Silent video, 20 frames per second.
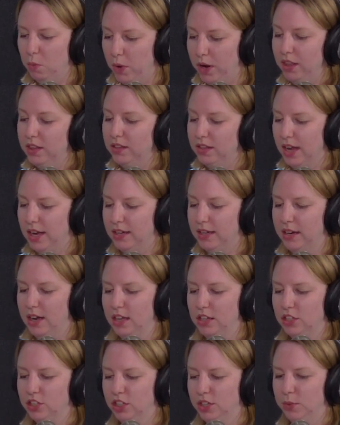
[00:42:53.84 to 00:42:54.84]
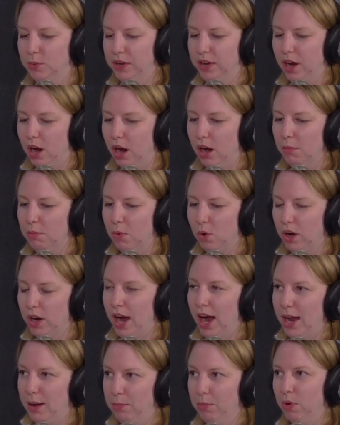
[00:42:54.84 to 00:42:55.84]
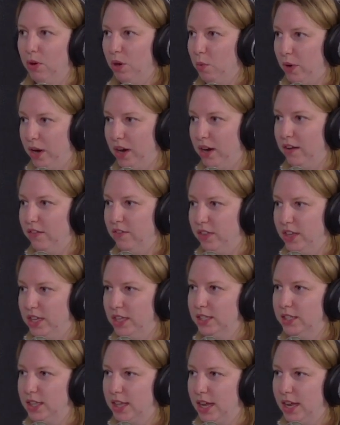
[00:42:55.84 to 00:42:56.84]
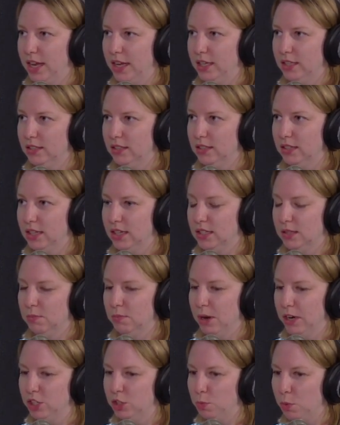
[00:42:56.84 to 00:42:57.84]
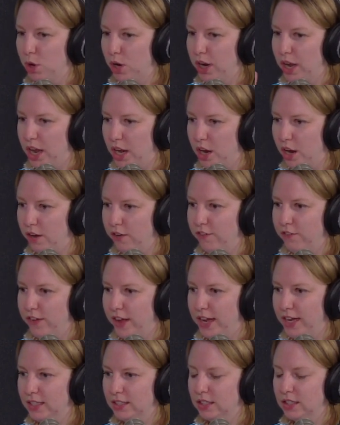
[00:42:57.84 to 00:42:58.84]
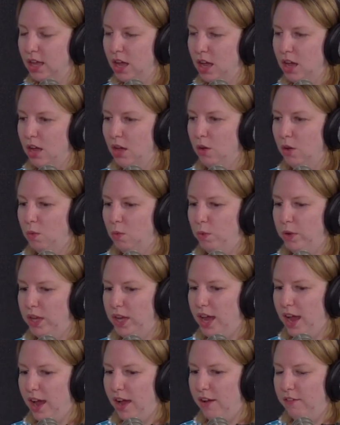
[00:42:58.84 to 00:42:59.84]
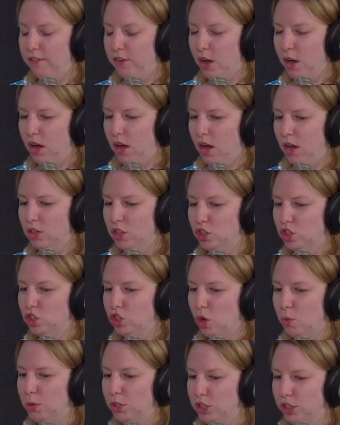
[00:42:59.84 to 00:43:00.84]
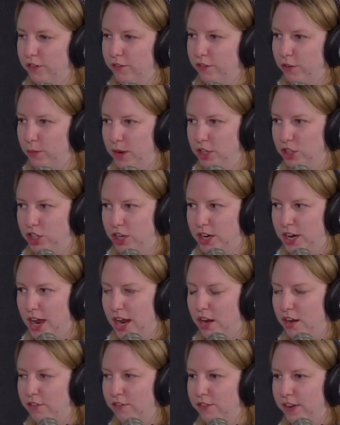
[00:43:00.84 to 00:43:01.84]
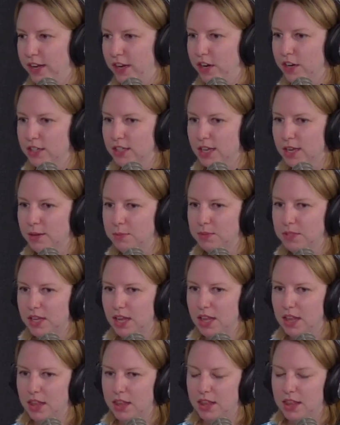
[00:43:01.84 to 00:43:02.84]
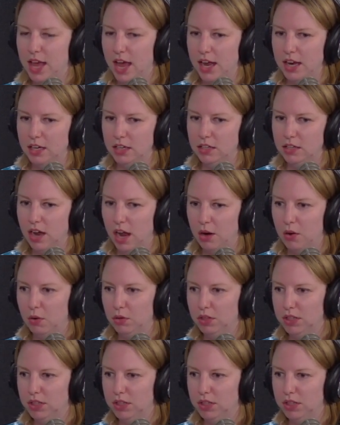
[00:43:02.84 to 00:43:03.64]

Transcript: with technology, we are more hyper aware of these things. It's mm-hmm. much more in our face. We have so much information at our fingertips and that not